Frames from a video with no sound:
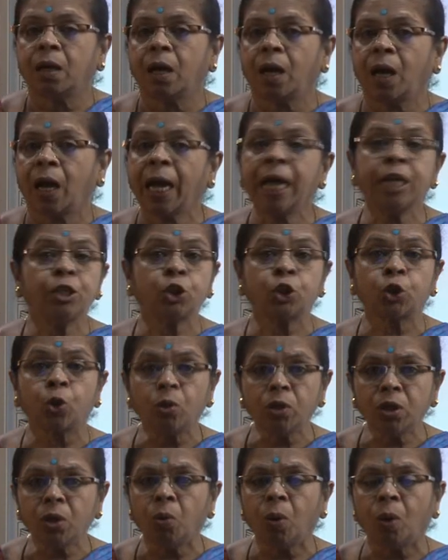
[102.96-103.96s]
I had
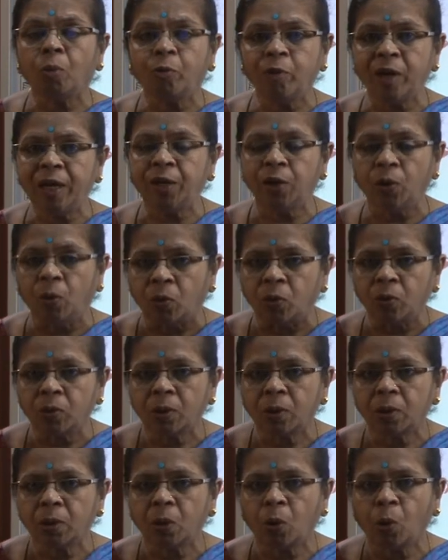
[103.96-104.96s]
shown you a video
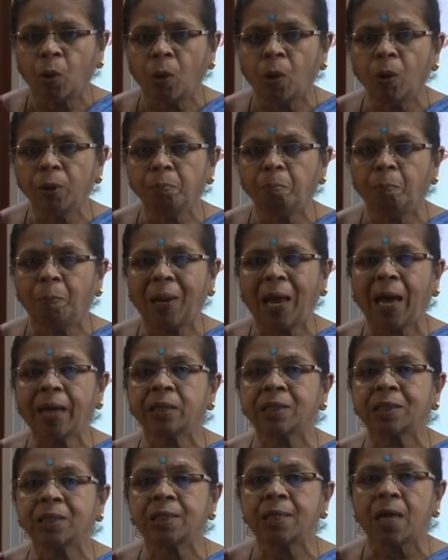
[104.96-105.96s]
on black
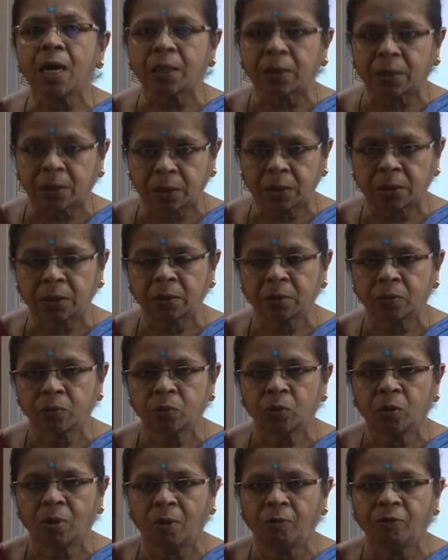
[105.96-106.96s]
start
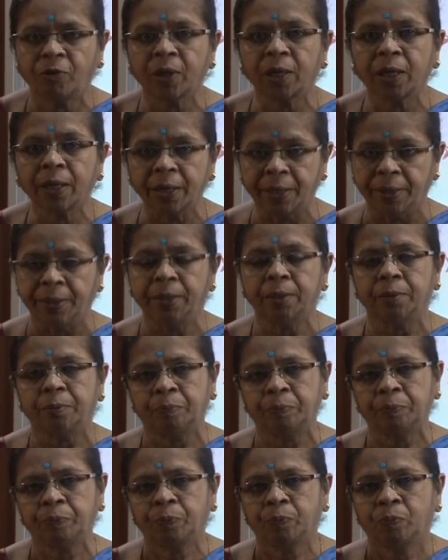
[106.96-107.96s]
of a grid.
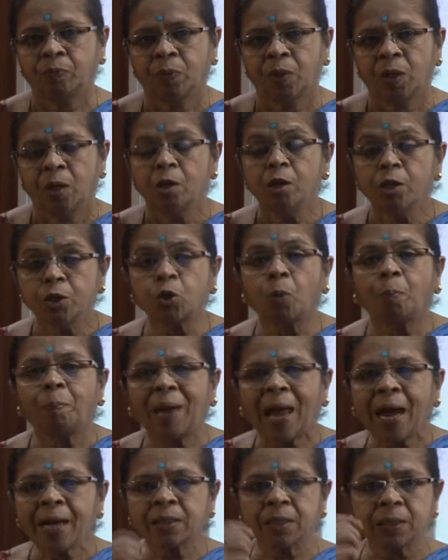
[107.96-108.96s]
So
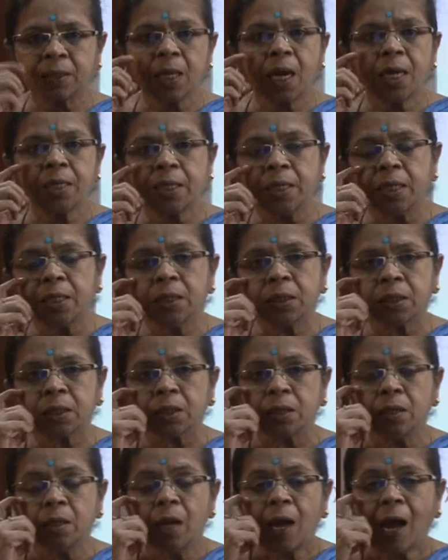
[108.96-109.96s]
black start is
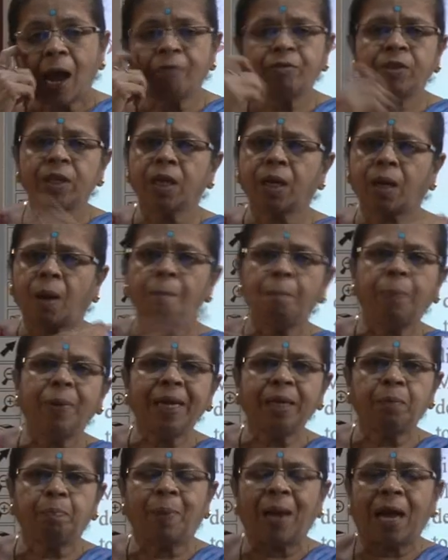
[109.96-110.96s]
after a
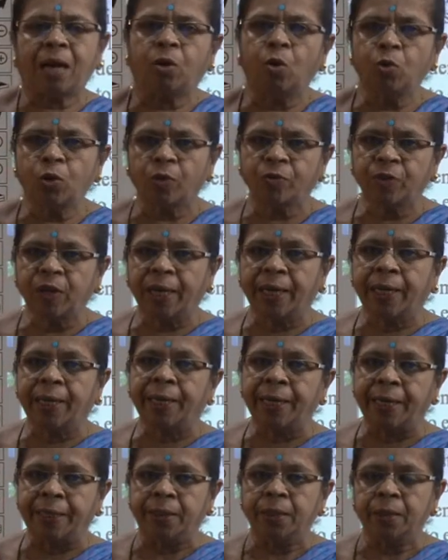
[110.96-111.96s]
complete blackout of the
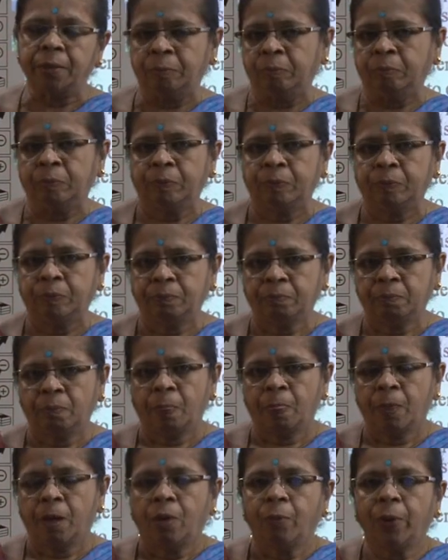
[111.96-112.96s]
grid,
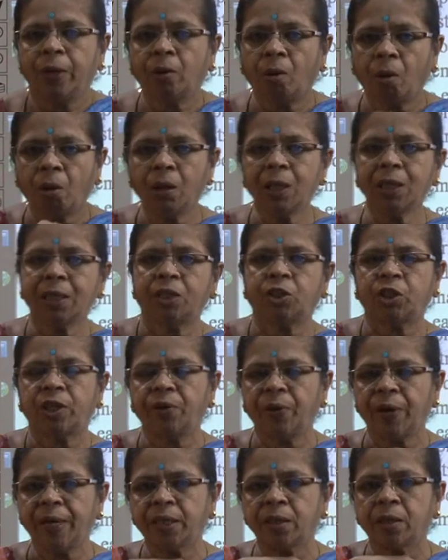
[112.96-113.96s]
when all the
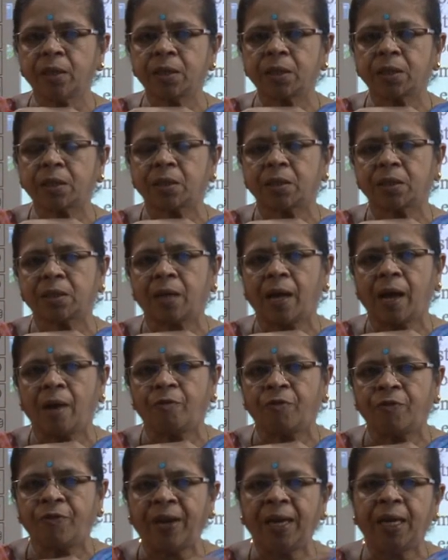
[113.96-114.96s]
generators have
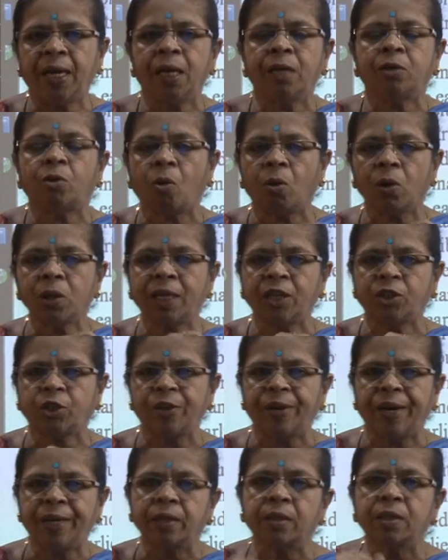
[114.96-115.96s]
failed, all the
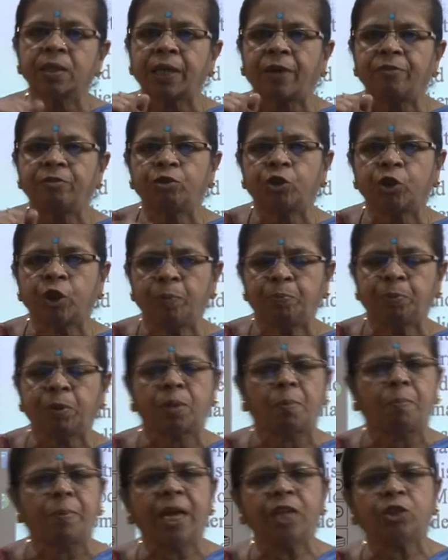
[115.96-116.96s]
generators have tripped, the
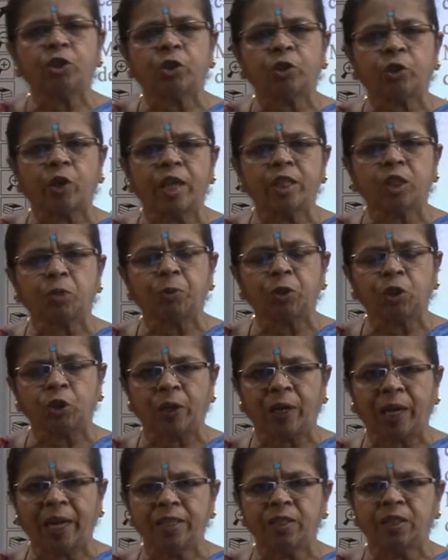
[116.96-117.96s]
major transmission
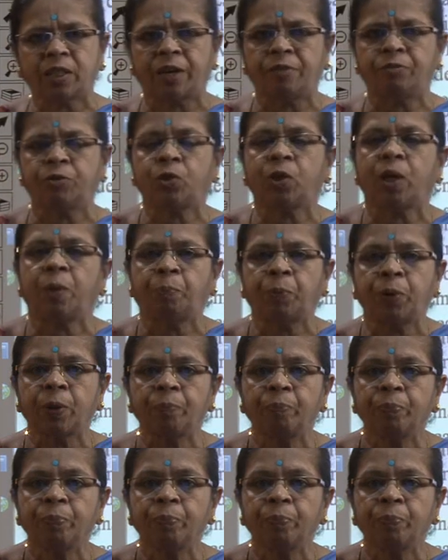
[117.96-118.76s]
lines have tripped,